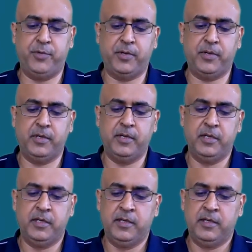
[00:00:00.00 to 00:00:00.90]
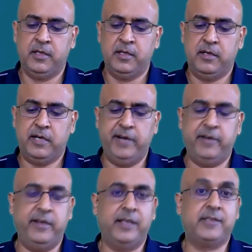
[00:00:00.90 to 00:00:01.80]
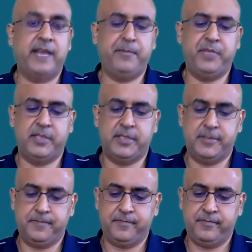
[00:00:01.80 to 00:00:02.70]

book under examples.